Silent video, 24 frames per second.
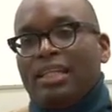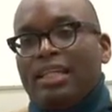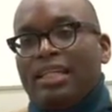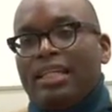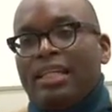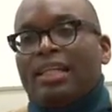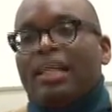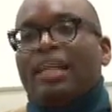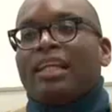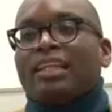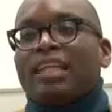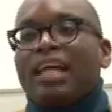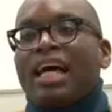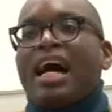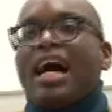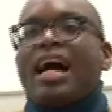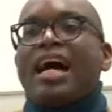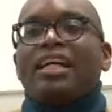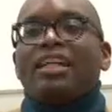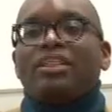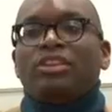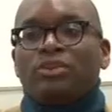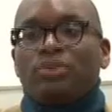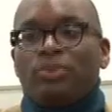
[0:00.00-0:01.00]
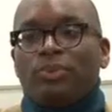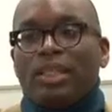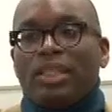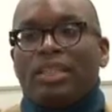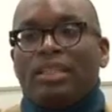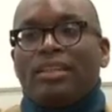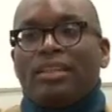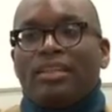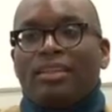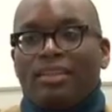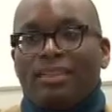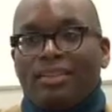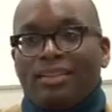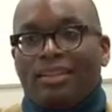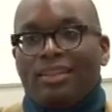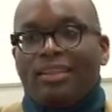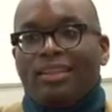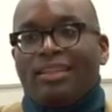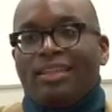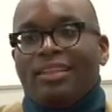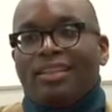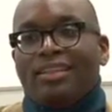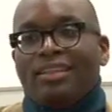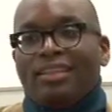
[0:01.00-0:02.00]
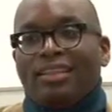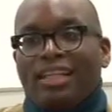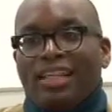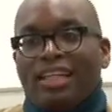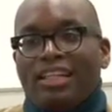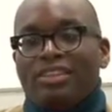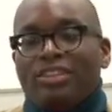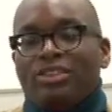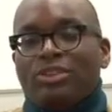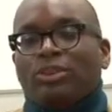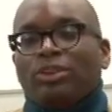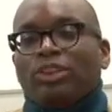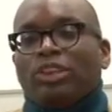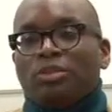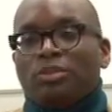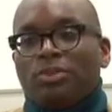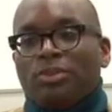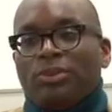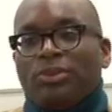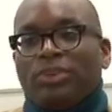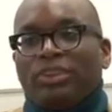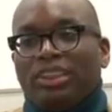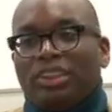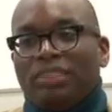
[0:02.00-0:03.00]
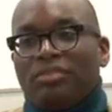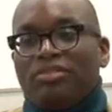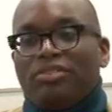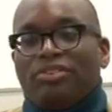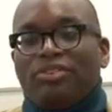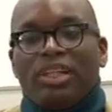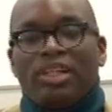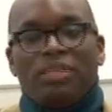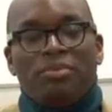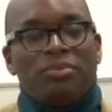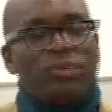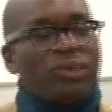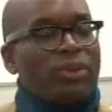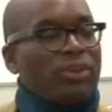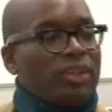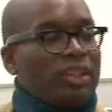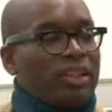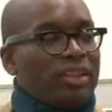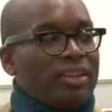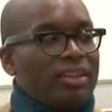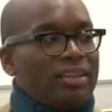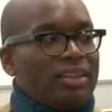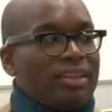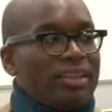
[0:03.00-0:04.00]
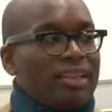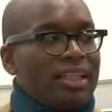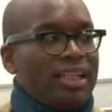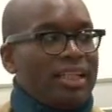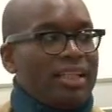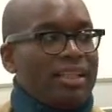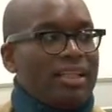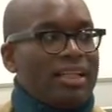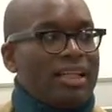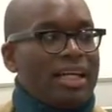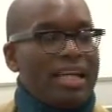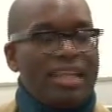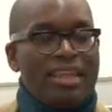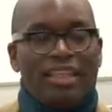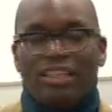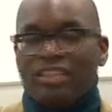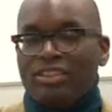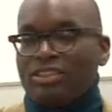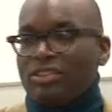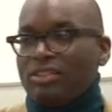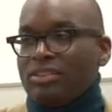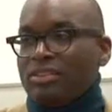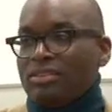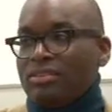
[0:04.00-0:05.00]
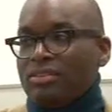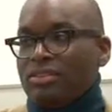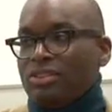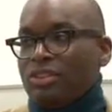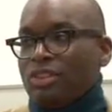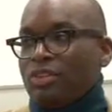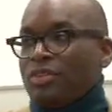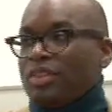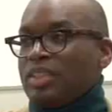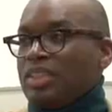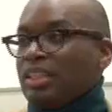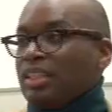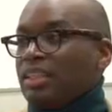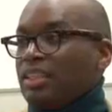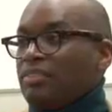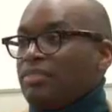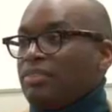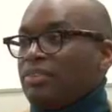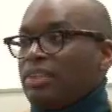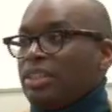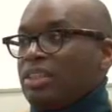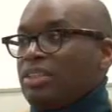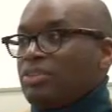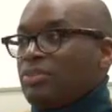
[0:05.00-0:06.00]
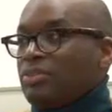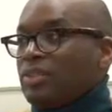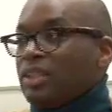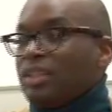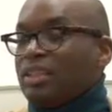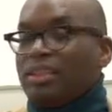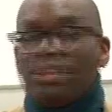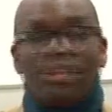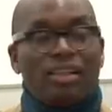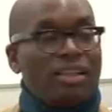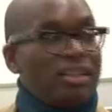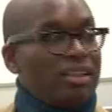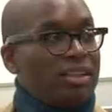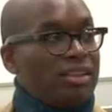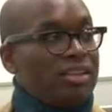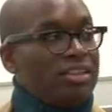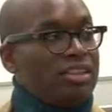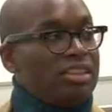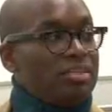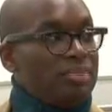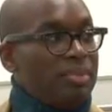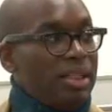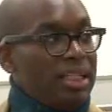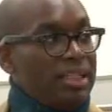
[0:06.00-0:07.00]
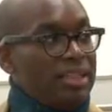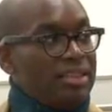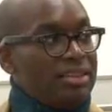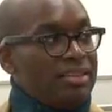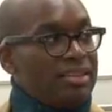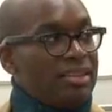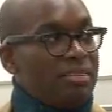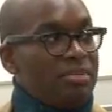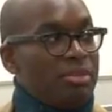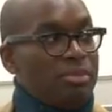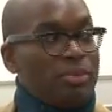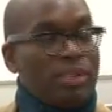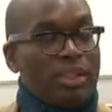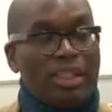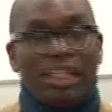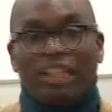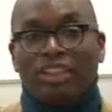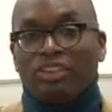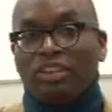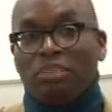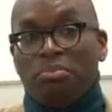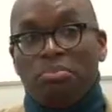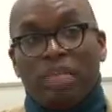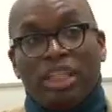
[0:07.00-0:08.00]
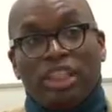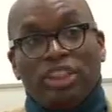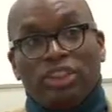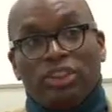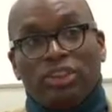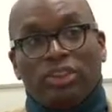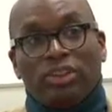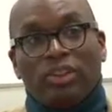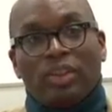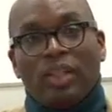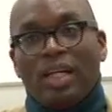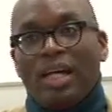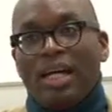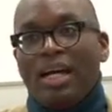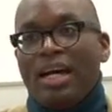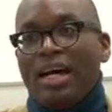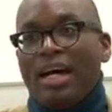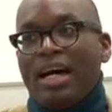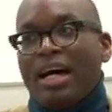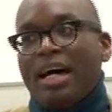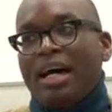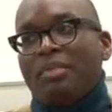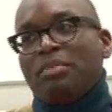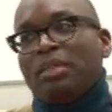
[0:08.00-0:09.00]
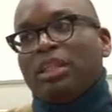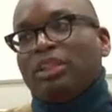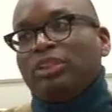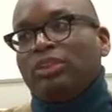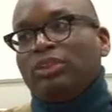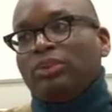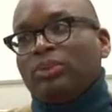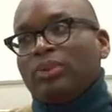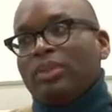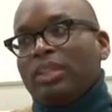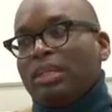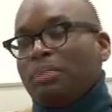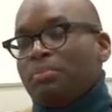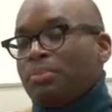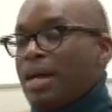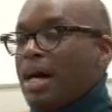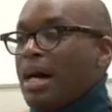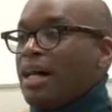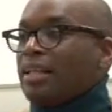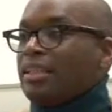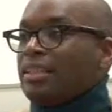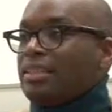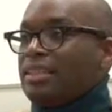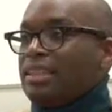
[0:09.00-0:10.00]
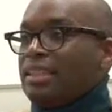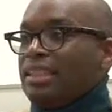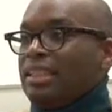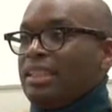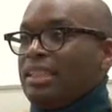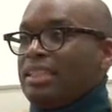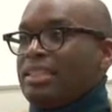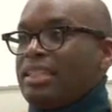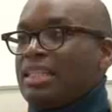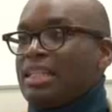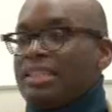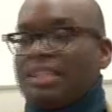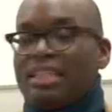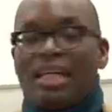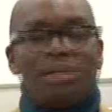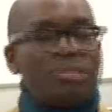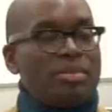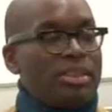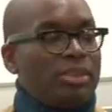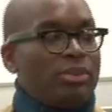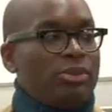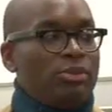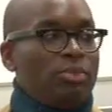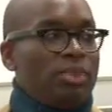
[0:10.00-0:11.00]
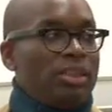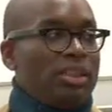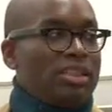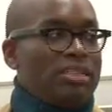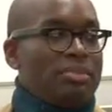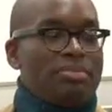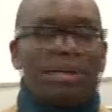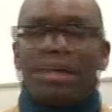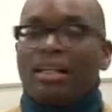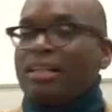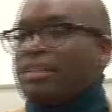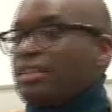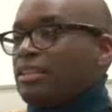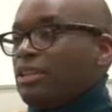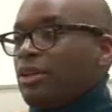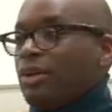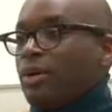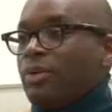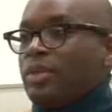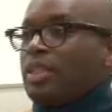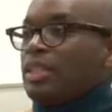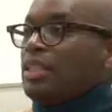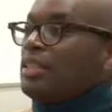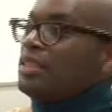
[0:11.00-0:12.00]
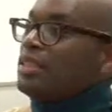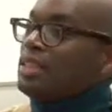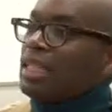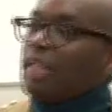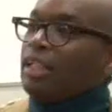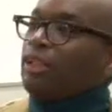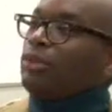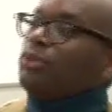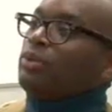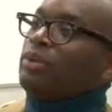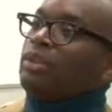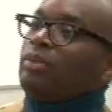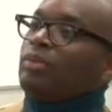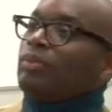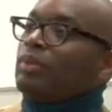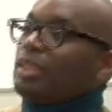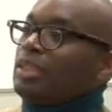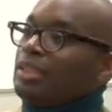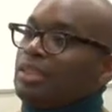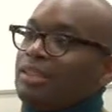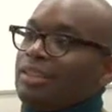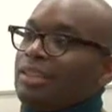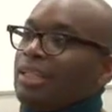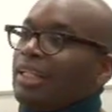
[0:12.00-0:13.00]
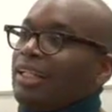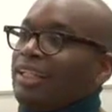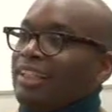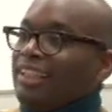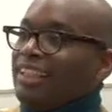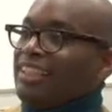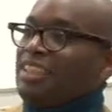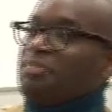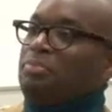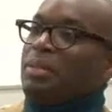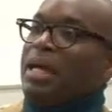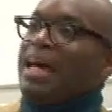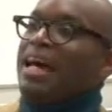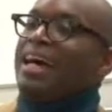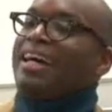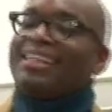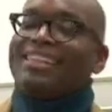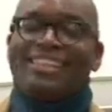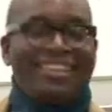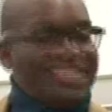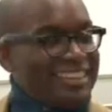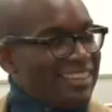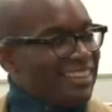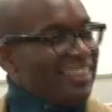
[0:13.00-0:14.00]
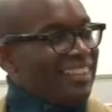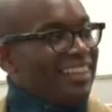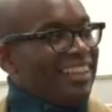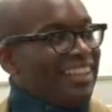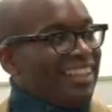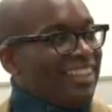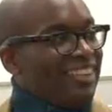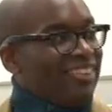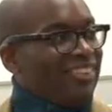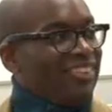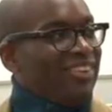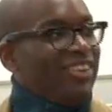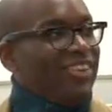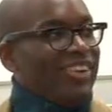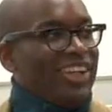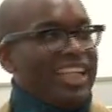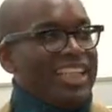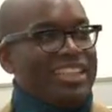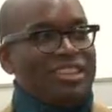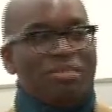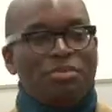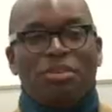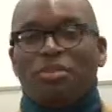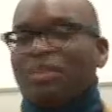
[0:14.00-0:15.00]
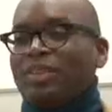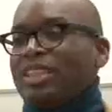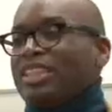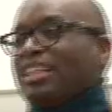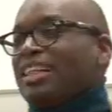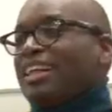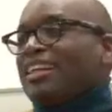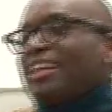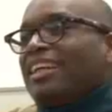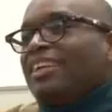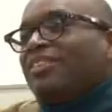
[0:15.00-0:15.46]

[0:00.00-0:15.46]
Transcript: in aligned with the kind of social entrepreneurship framework. Like, I think service delivery is really a good space that people can actually measure. I'm not sure that policy is as absolute because policy always gets diluted once it kind of gets passed, right? So people just kind of